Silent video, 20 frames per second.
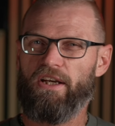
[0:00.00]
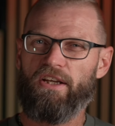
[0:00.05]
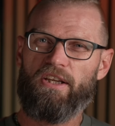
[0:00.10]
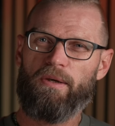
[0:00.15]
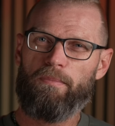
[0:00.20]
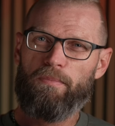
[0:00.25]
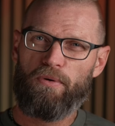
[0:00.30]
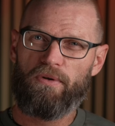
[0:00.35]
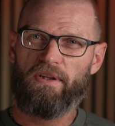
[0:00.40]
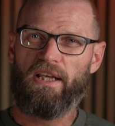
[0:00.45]
You
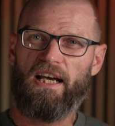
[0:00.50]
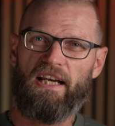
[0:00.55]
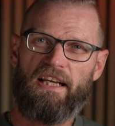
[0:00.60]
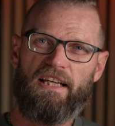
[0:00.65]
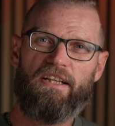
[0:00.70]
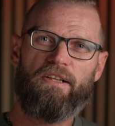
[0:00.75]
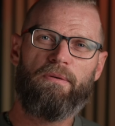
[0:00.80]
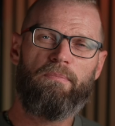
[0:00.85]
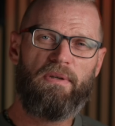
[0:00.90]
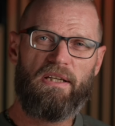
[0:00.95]
put that
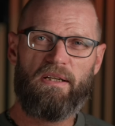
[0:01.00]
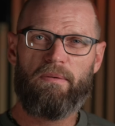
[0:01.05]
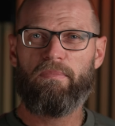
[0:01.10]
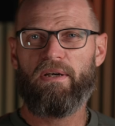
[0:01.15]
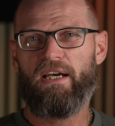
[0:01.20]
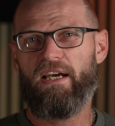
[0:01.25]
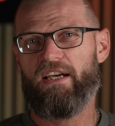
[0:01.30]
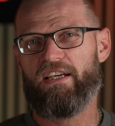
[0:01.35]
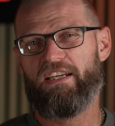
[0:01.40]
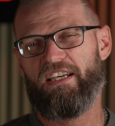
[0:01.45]
in your bin
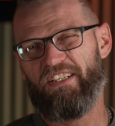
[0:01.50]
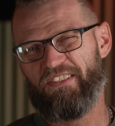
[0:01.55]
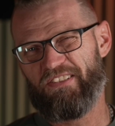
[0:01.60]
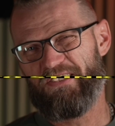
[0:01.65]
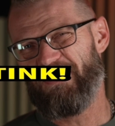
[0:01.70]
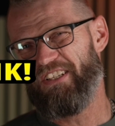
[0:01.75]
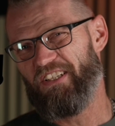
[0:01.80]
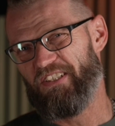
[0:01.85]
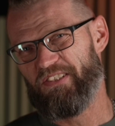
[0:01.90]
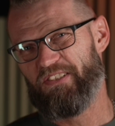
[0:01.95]
bag, it's
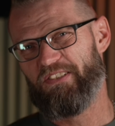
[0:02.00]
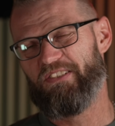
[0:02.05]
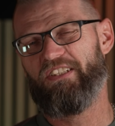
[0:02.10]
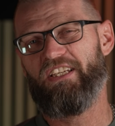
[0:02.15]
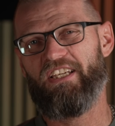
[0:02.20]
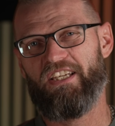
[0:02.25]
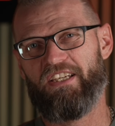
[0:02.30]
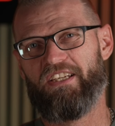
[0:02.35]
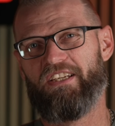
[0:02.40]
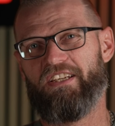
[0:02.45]
gonna
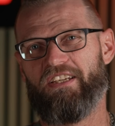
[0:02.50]
stink.